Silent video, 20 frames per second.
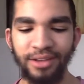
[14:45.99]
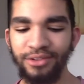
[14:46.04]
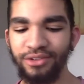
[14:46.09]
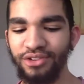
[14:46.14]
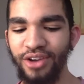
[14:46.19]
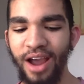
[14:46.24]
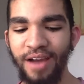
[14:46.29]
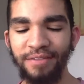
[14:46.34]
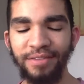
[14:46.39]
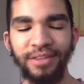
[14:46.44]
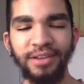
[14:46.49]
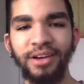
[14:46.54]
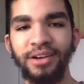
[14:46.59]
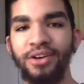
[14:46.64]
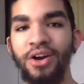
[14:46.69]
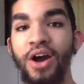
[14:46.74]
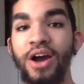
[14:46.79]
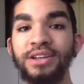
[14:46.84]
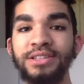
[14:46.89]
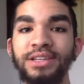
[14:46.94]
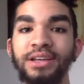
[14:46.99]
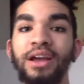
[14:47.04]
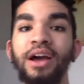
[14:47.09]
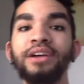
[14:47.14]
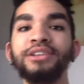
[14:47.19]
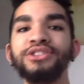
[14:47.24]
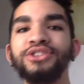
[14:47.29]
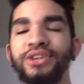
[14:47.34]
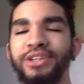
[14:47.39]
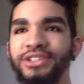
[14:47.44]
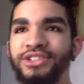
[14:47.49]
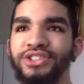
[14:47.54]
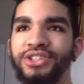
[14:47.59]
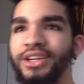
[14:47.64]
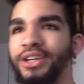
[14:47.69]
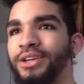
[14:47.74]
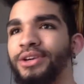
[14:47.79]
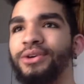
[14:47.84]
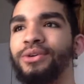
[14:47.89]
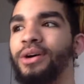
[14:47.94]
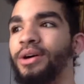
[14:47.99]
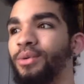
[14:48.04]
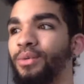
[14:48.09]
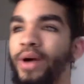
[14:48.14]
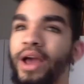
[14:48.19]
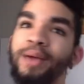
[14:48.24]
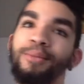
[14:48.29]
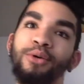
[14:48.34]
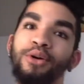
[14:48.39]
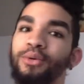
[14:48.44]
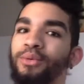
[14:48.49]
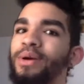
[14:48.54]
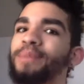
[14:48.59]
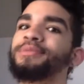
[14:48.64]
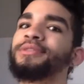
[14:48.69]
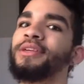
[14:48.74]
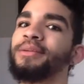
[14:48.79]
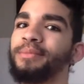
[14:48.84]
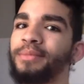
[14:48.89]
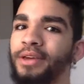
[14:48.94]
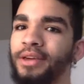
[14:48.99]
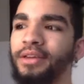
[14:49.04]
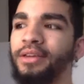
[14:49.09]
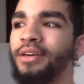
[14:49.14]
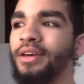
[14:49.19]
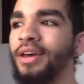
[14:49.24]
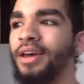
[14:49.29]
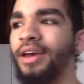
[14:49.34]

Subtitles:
traveling across the country and shit who are way more ripped than me.